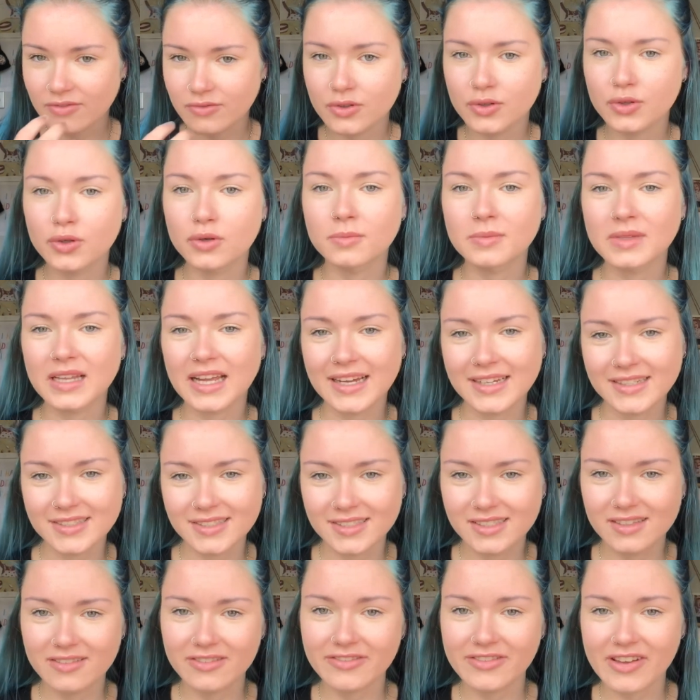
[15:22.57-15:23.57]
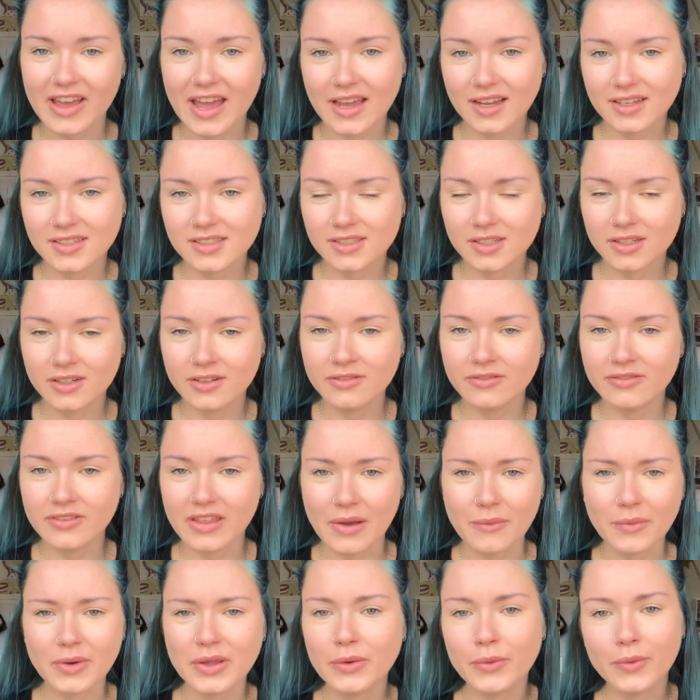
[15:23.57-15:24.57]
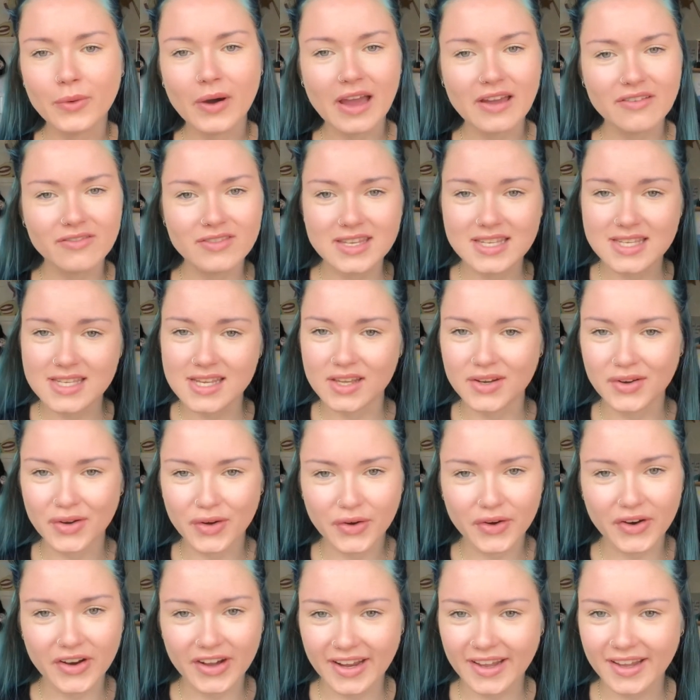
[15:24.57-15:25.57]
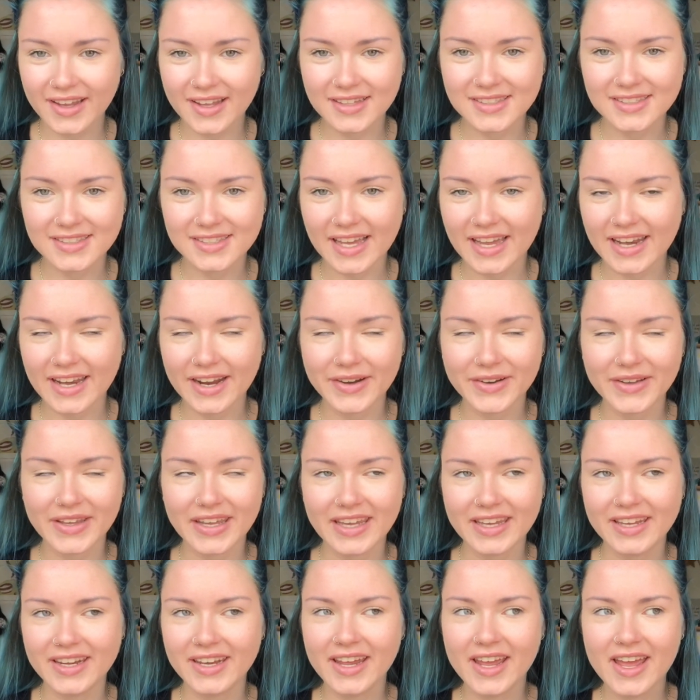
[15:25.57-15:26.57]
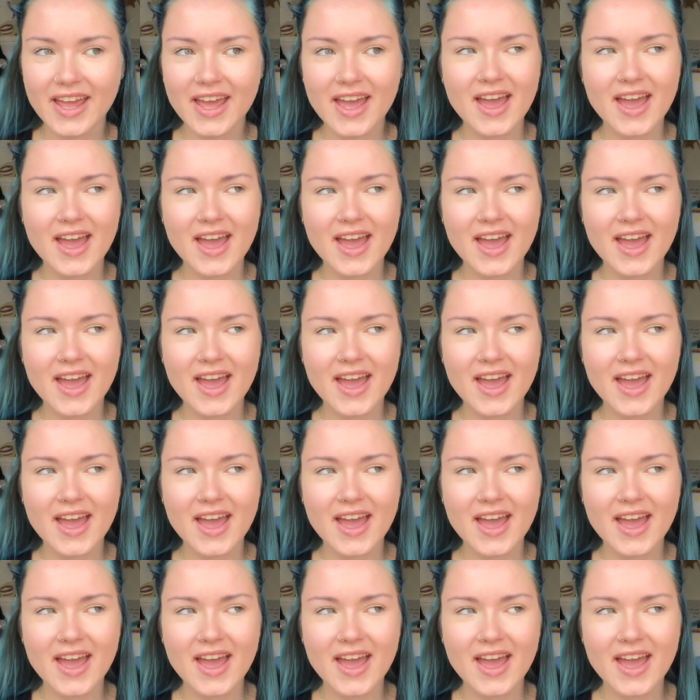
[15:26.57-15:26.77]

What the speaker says: of normalized the fact of that we all have this inner critic inside our head,